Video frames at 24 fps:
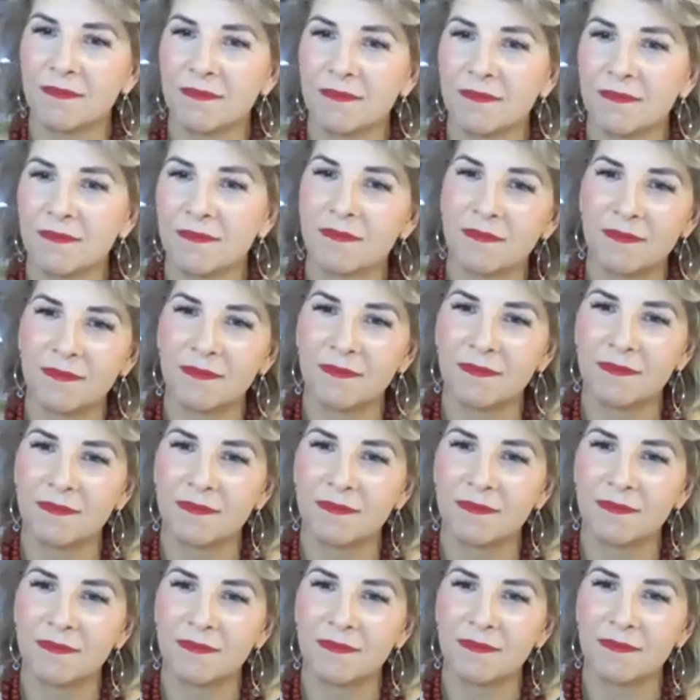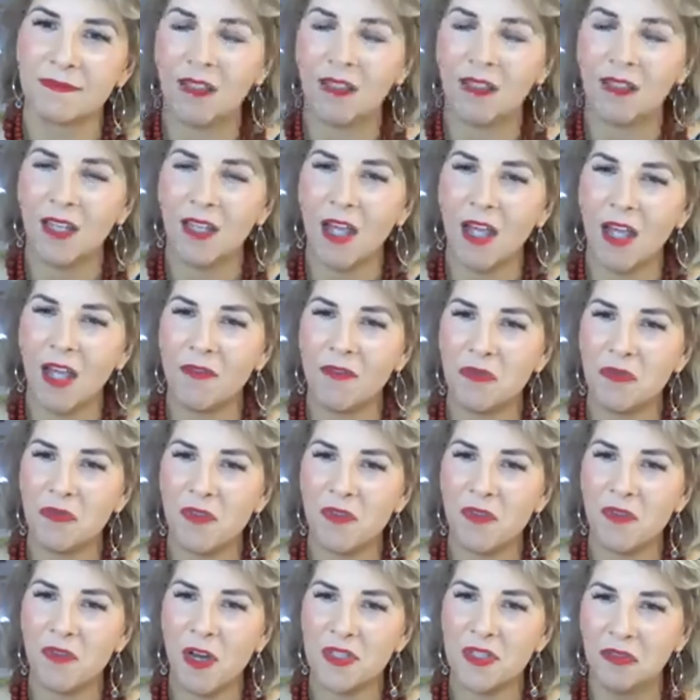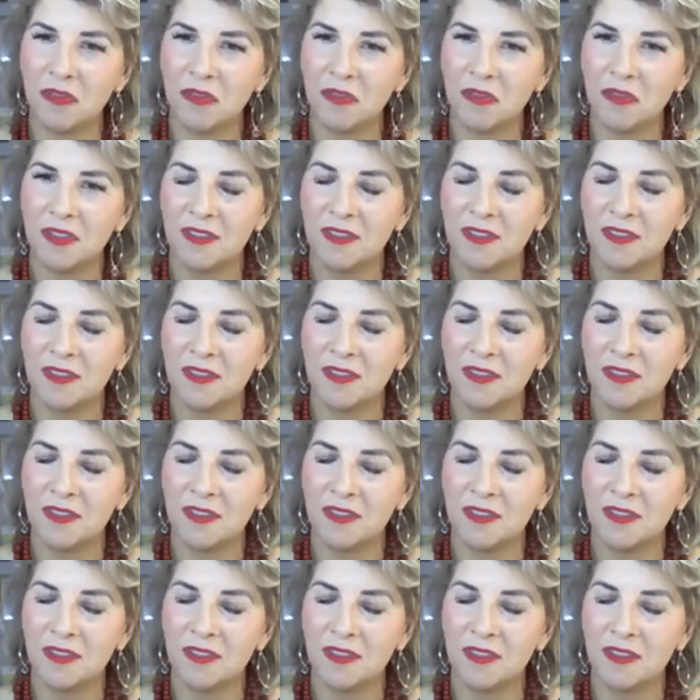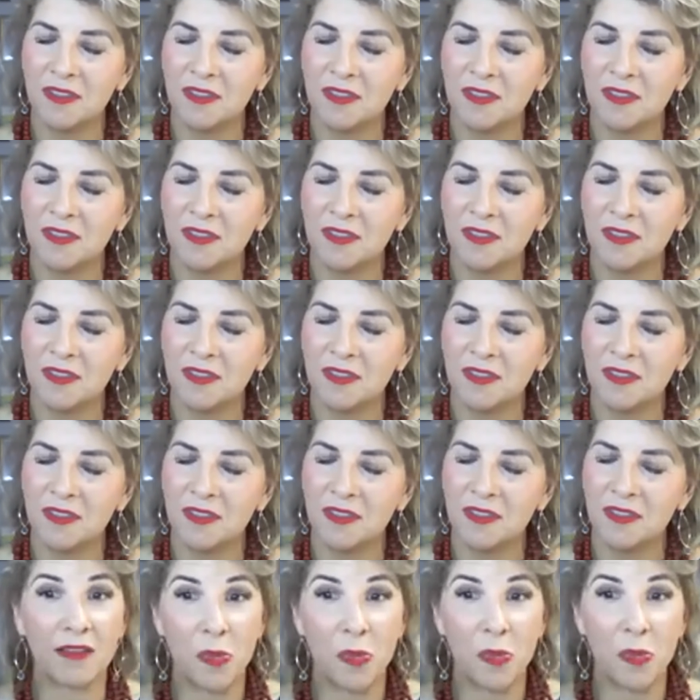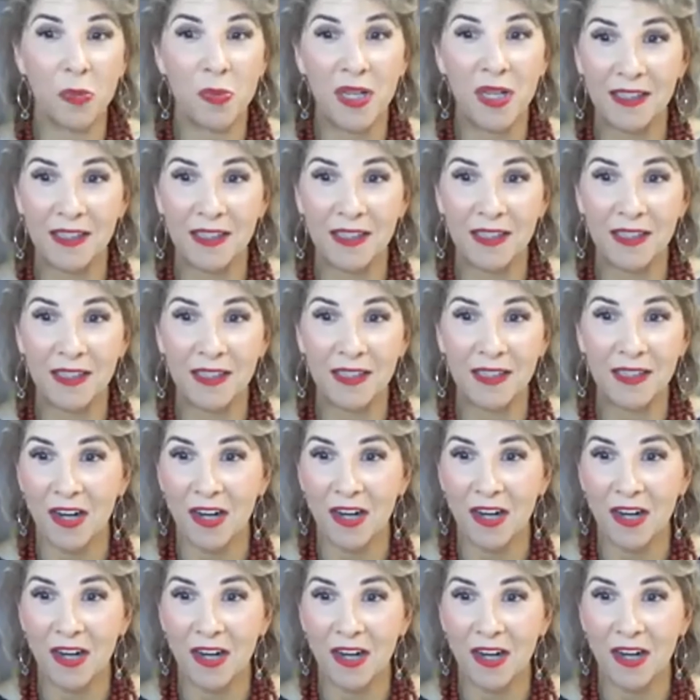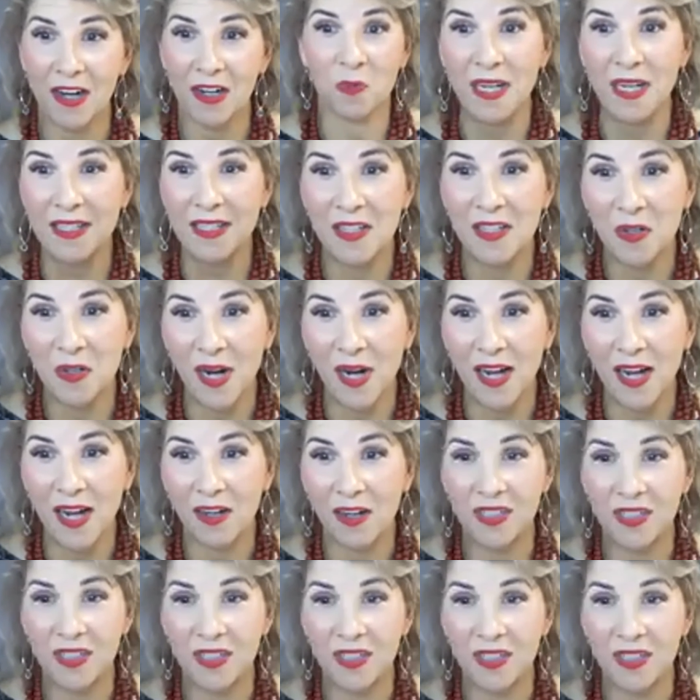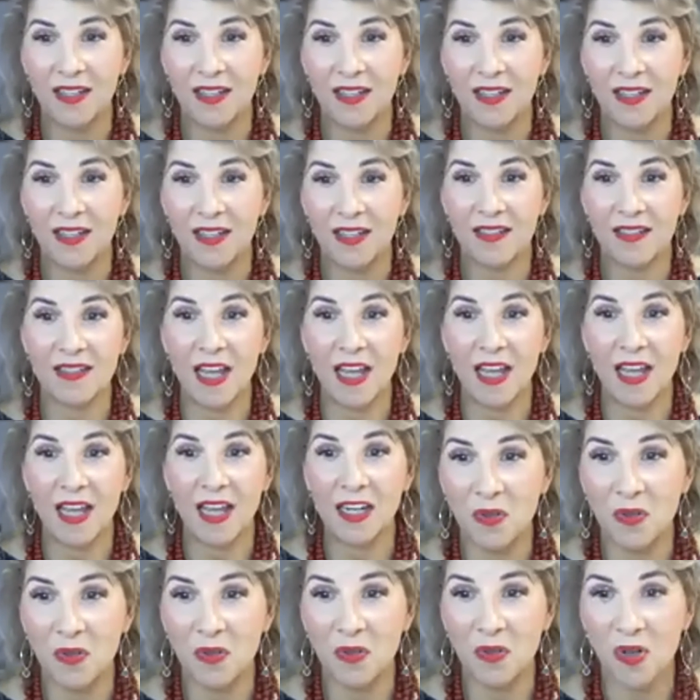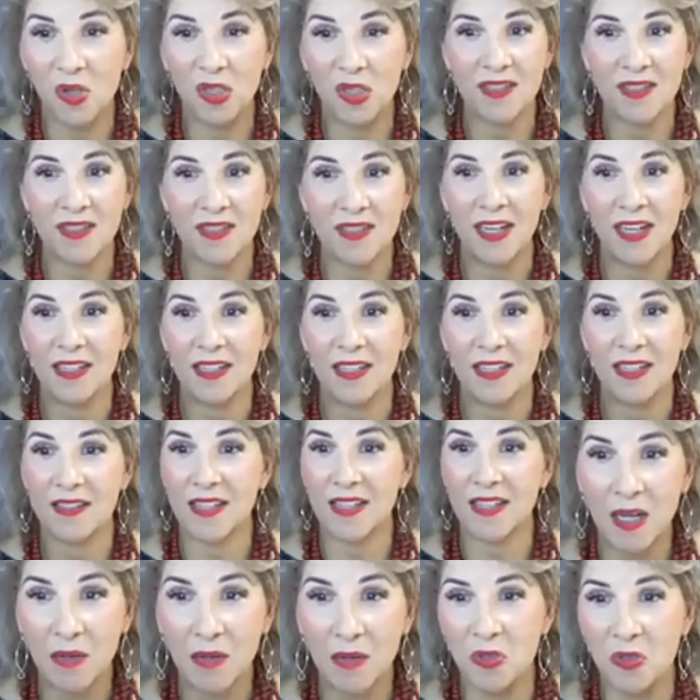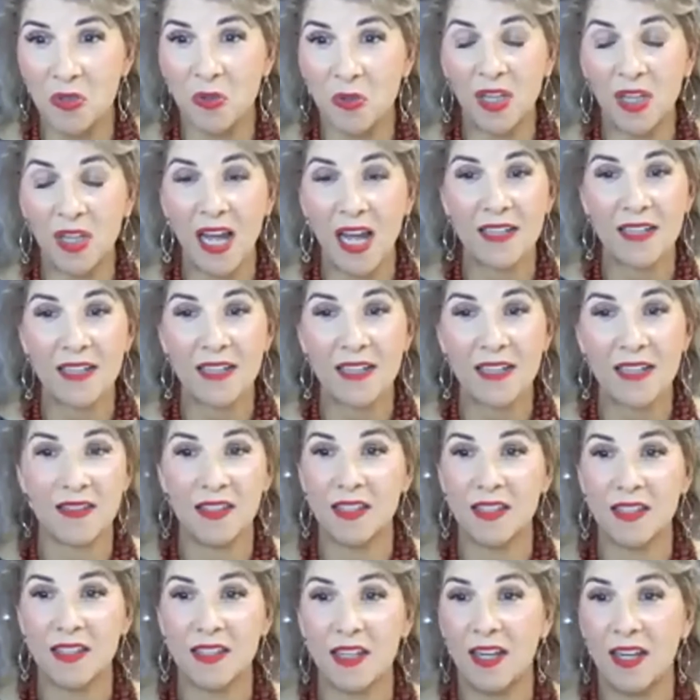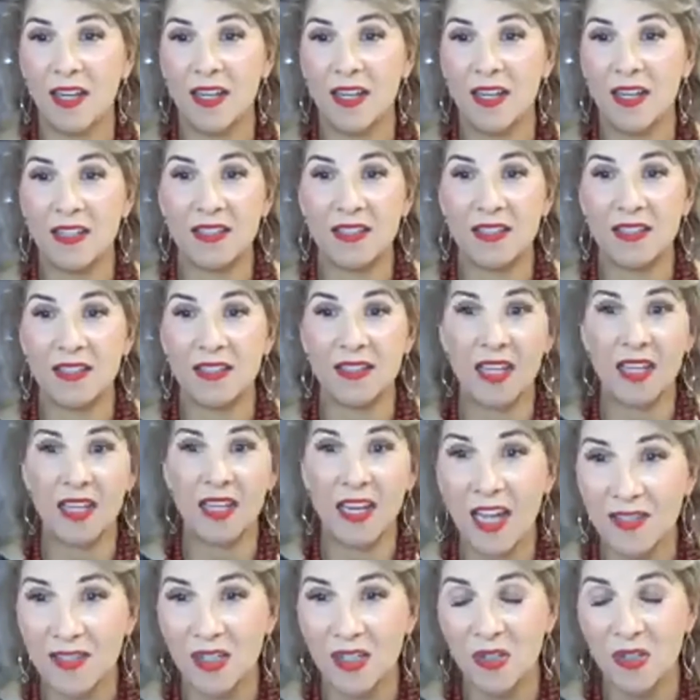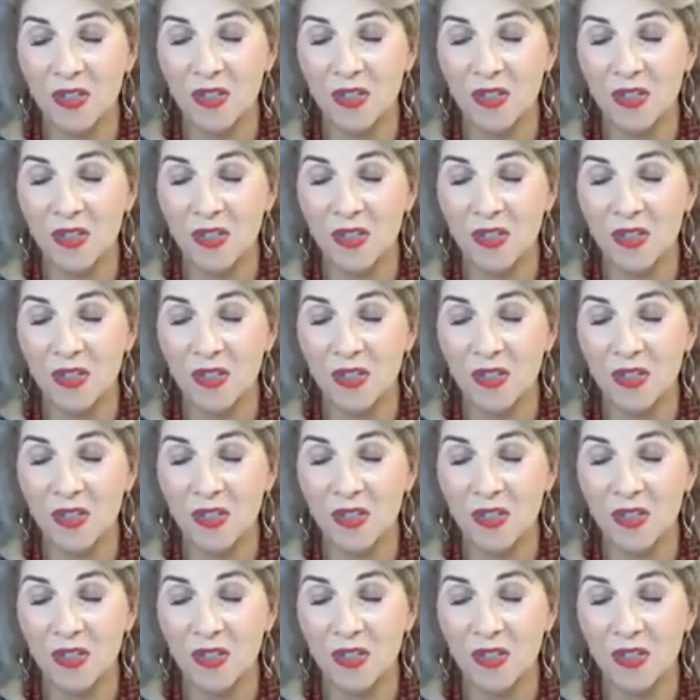Have you found yourself being a little bit like the hare, racing around, setting new goals, signing up for new classes, saying yes to new opportunities?